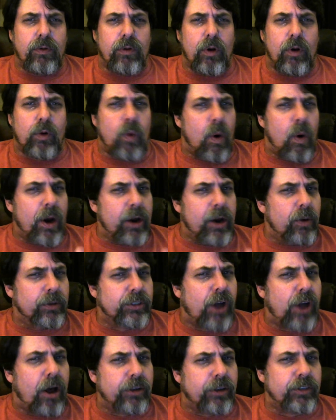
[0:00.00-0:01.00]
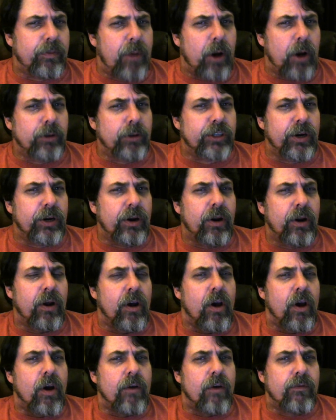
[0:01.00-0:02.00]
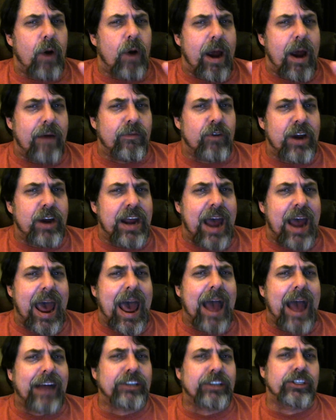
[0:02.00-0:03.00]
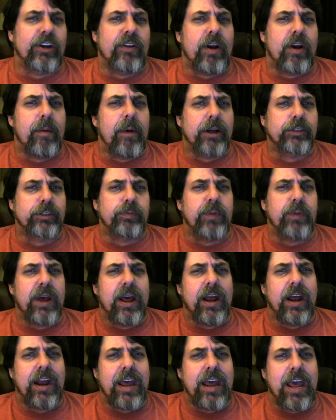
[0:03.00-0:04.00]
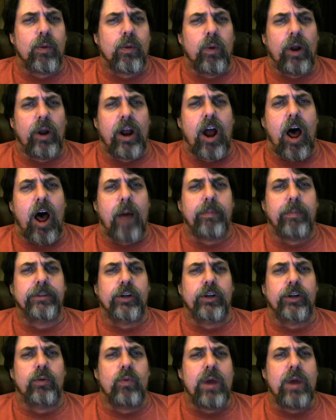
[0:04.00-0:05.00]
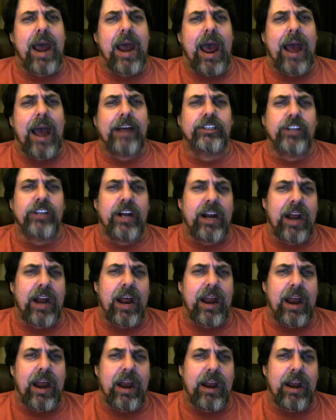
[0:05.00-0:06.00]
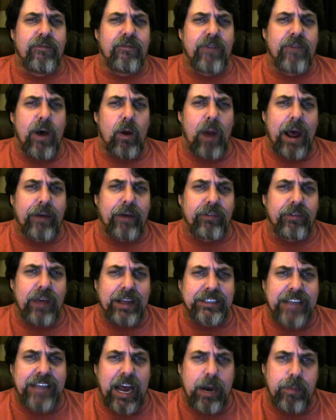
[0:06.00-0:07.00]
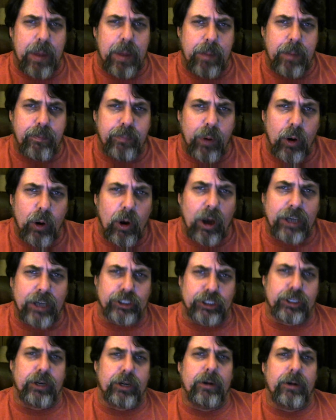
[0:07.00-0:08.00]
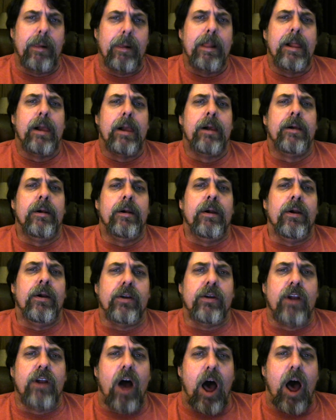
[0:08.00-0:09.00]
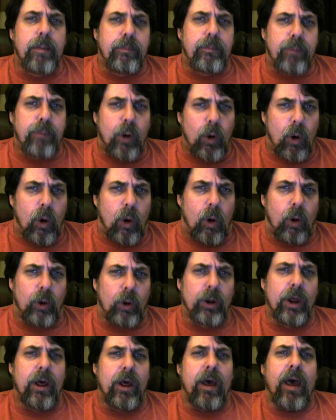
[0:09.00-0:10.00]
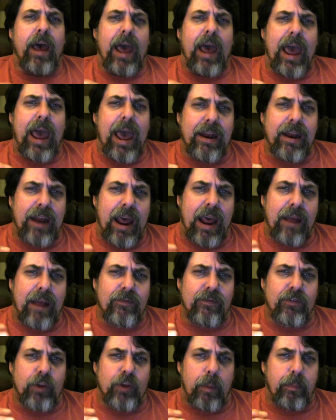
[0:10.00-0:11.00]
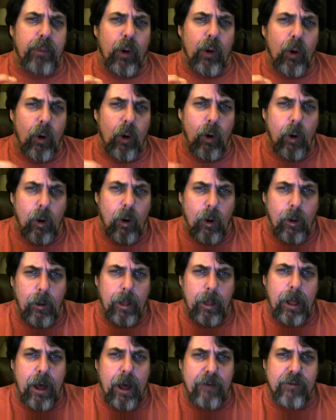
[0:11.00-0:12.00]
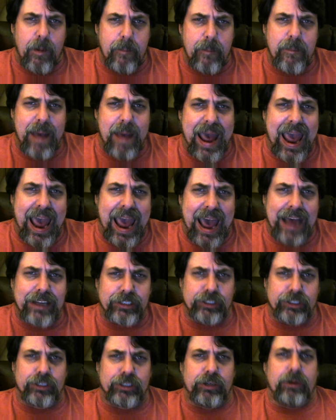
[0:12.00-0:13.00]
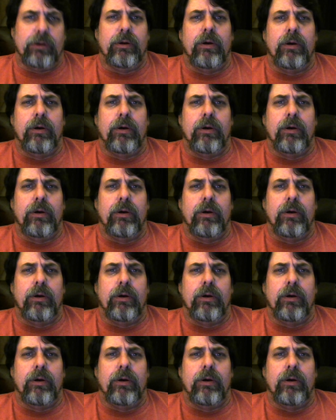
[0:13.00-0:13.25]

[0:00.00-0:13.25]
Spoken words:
according to his laws of motion, for every action there must be an equal and opposite reaction, and he felt like things had to be pushed, not pulled, and the pull of a mass